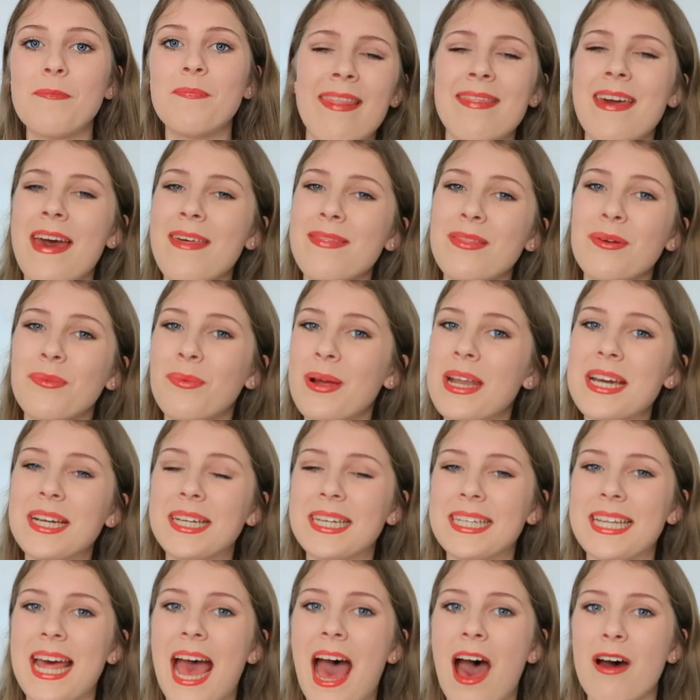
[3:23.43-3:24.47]
and then the winner
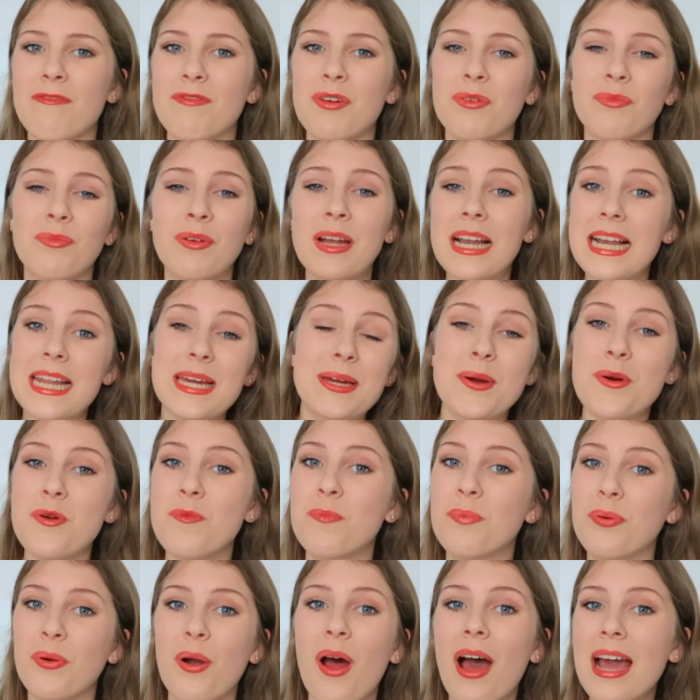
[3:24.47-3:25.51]
could have a really cool
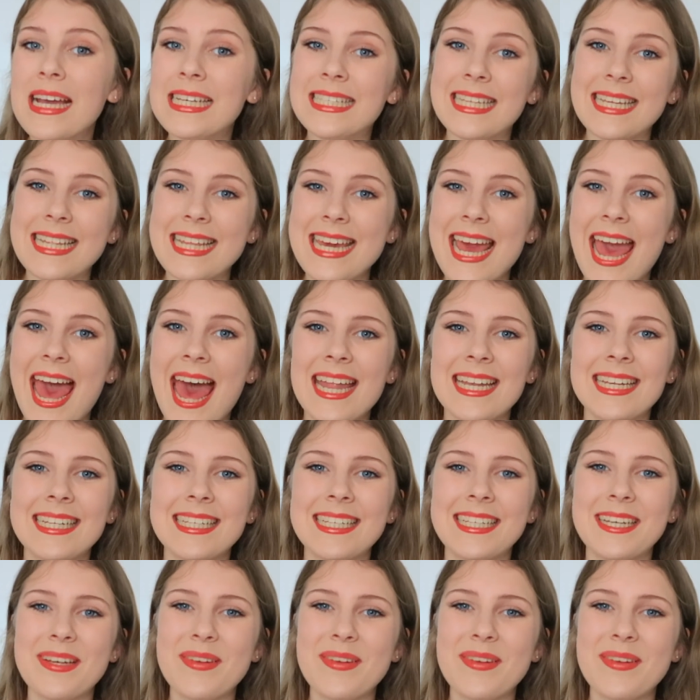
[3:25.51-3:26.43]
prize at the end.